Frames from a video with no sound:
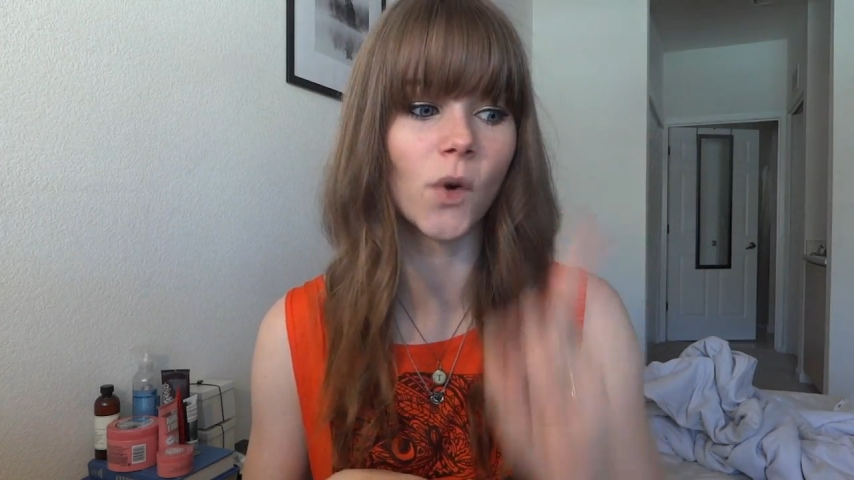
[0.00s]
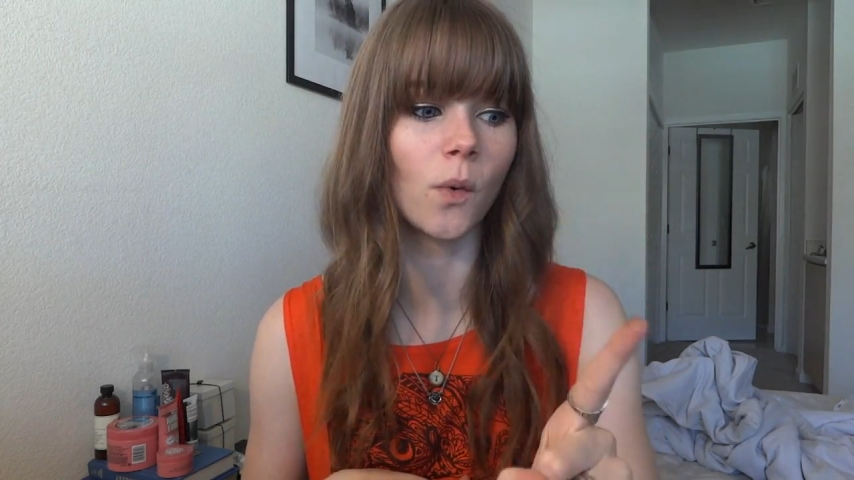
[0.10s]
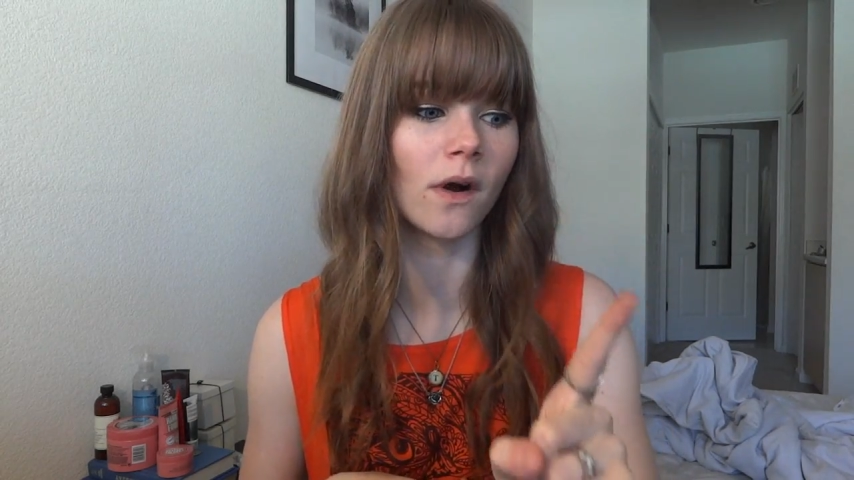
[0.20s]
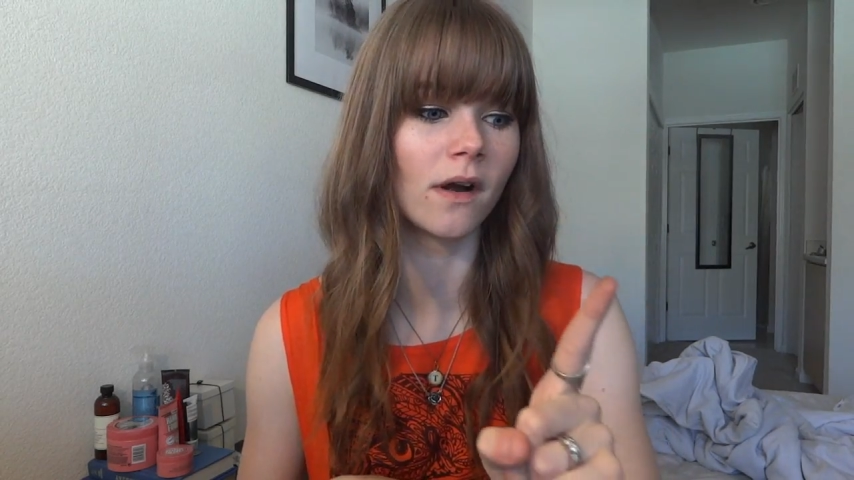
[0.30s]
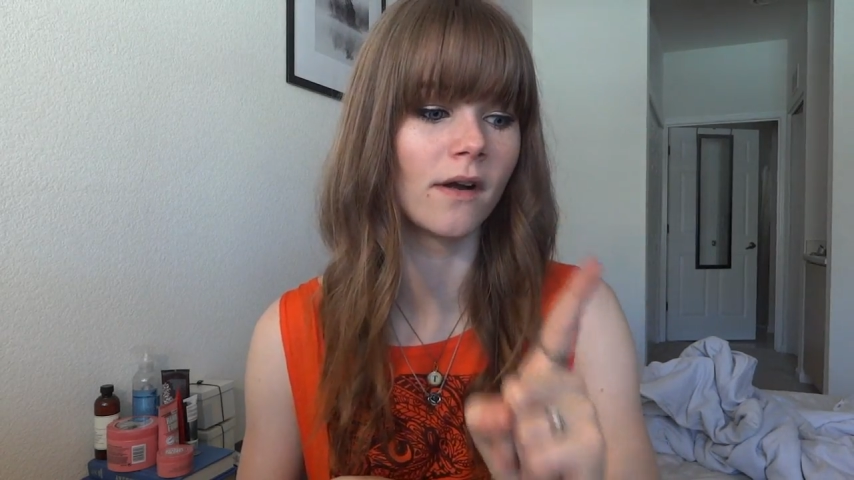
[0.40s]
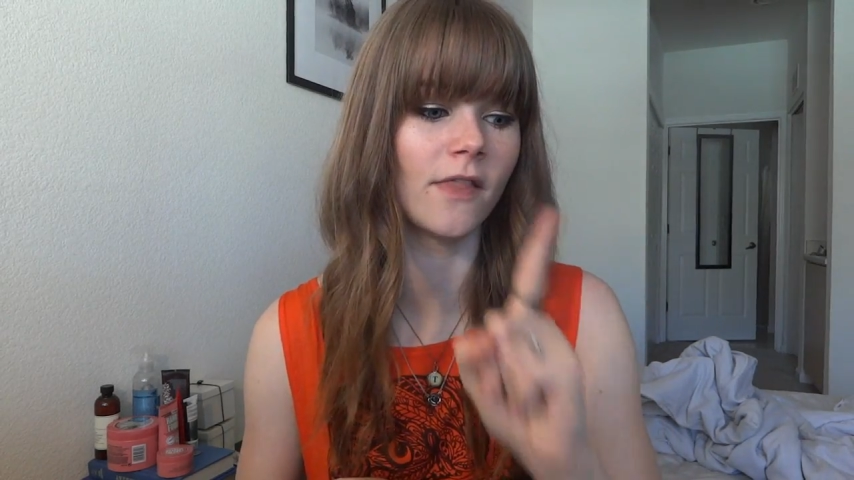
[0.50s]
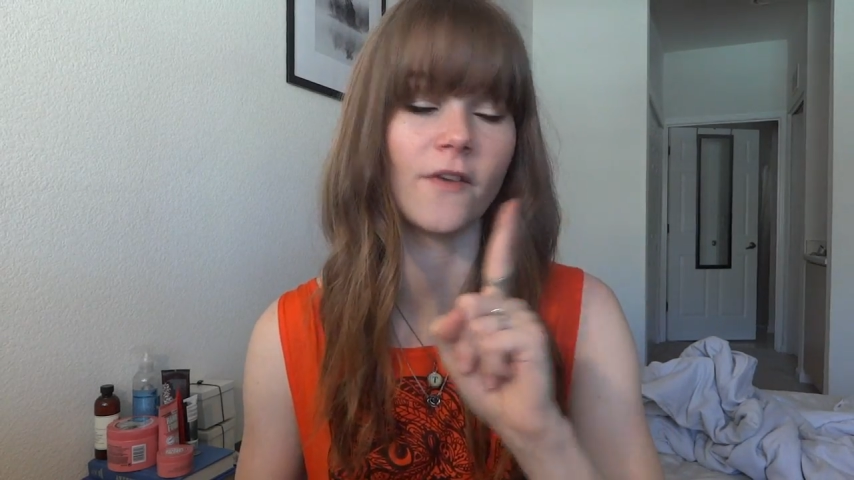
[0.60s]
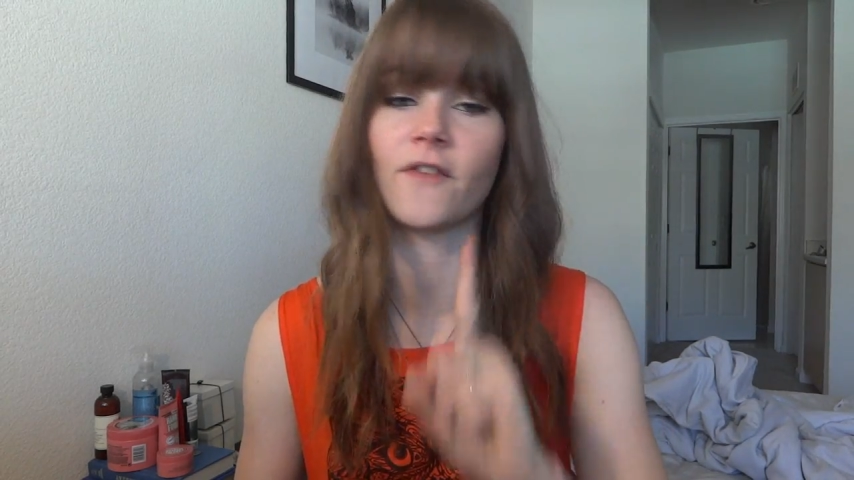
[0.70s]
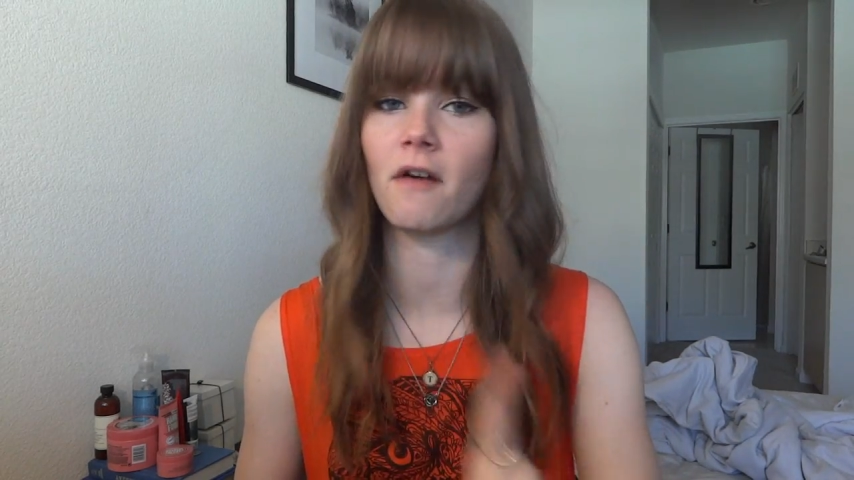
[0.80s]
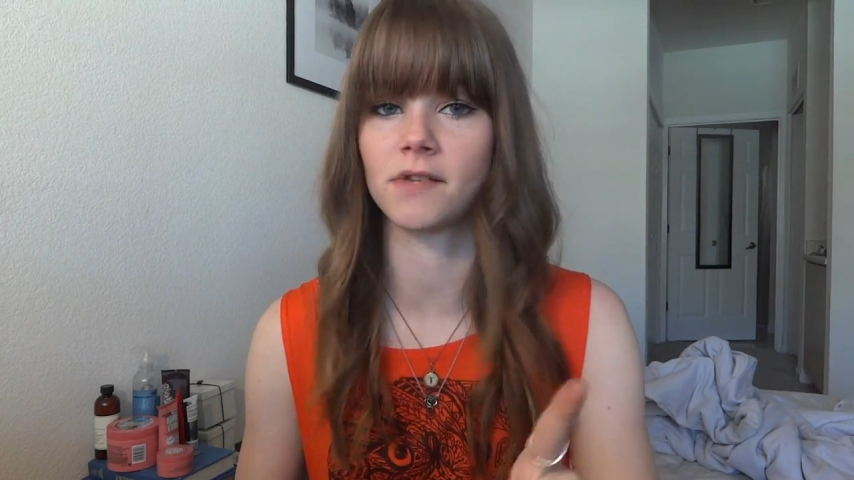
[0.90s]
for
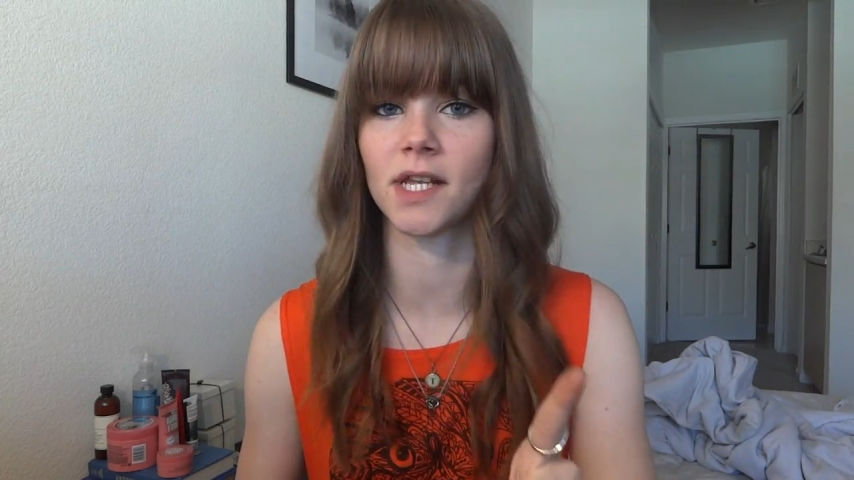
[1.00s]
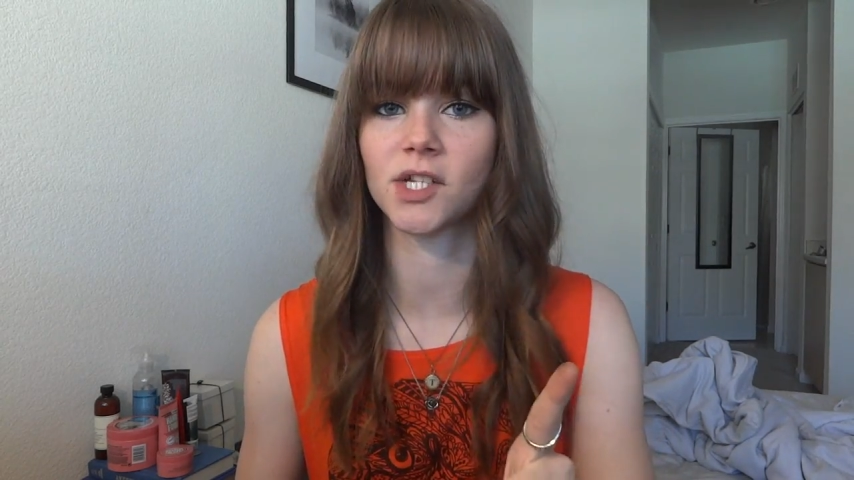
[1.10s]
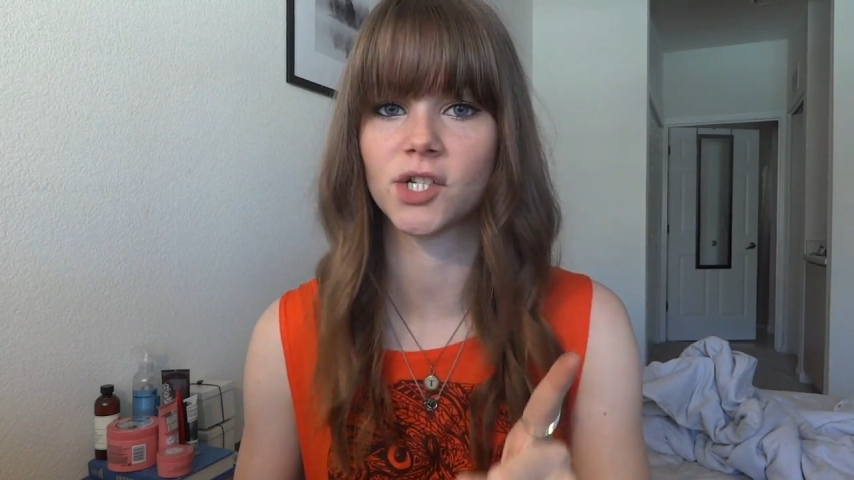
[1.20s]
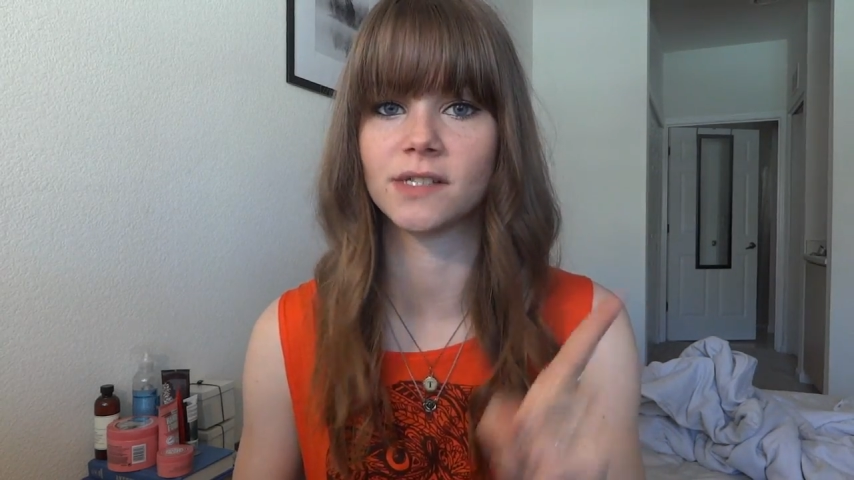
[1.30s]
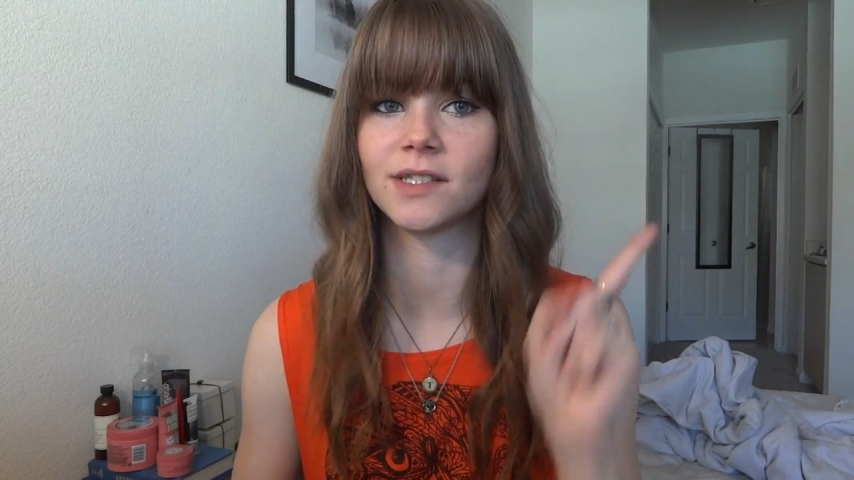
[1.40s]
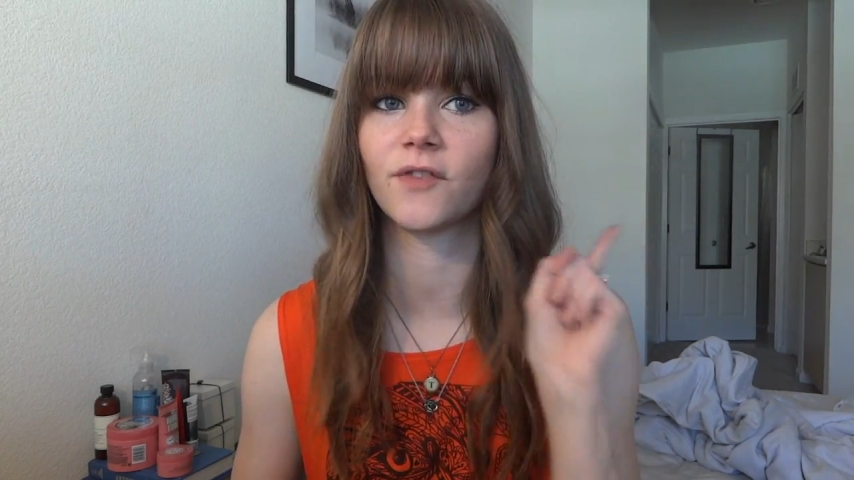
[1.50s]
their foundations.